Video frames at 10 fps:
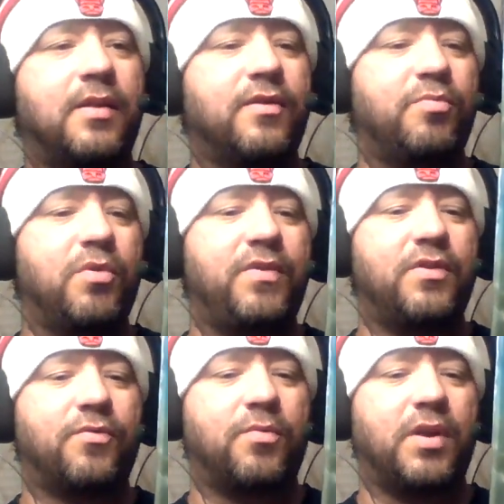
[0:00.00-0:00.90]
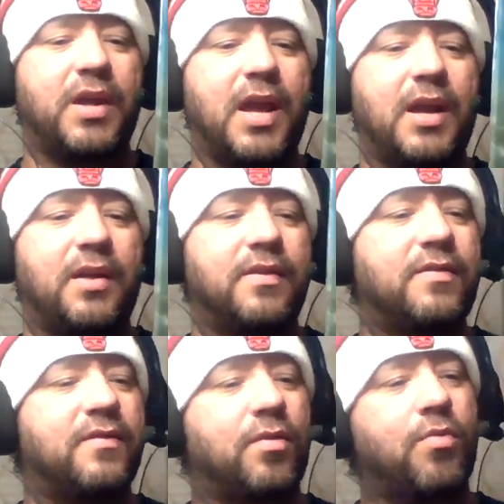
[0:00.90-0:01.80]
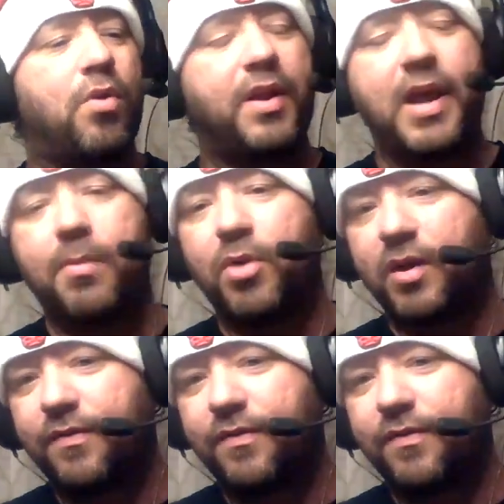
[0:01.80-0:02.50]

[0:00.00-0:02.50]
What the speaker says: This movie is really hated. This is a Roland Emmerich